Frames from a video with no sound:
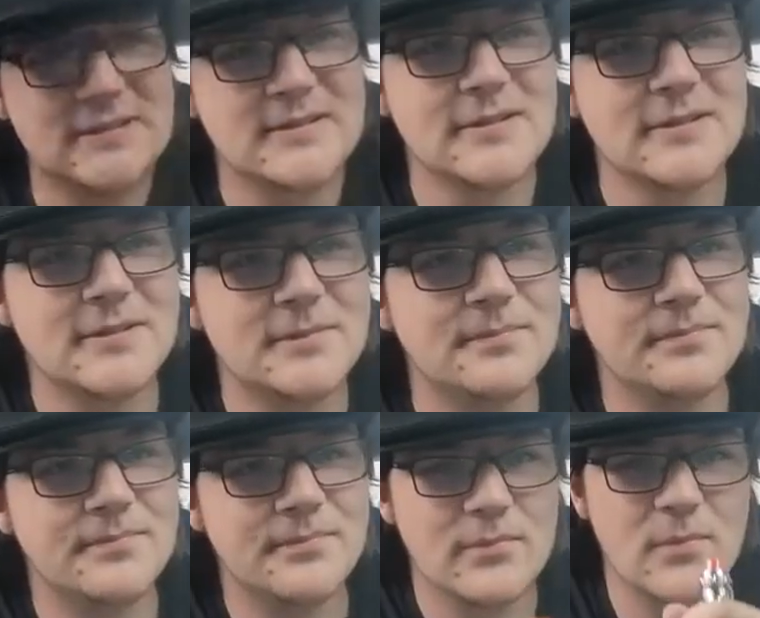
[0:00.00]

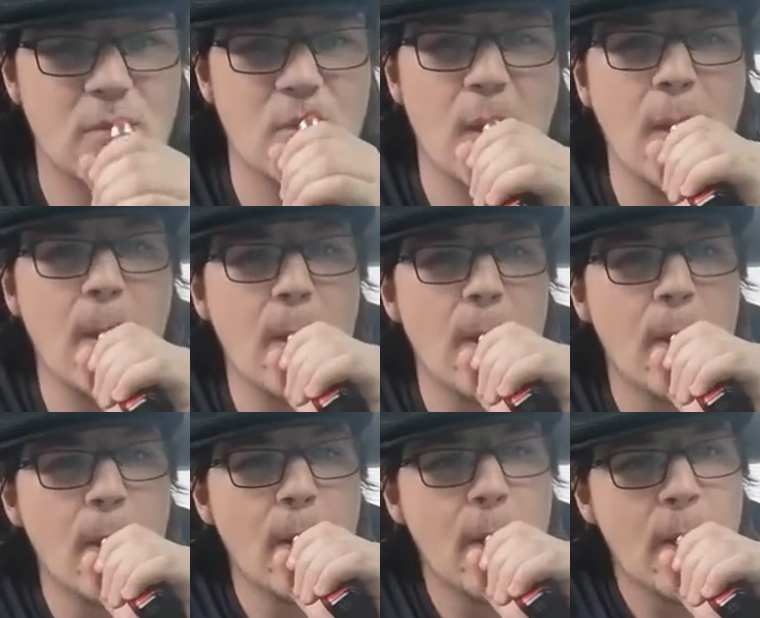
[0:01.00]

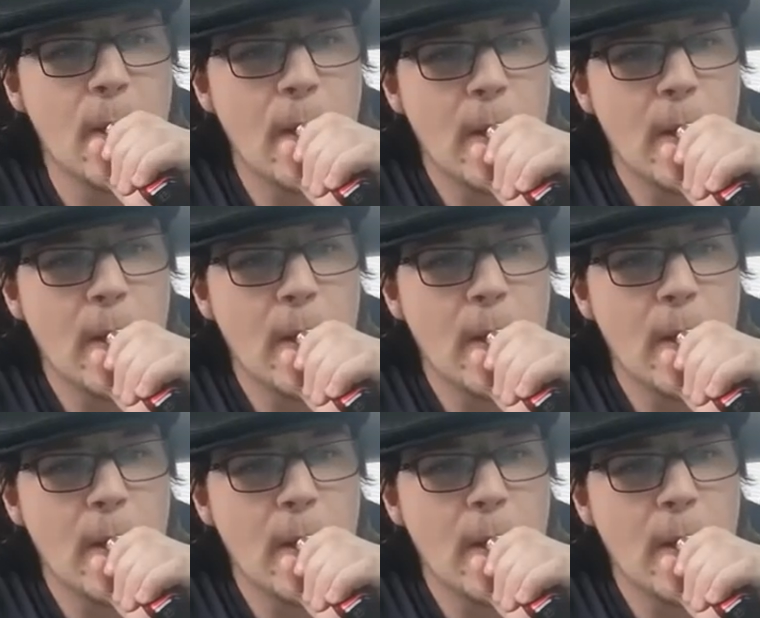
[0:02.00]
(silence)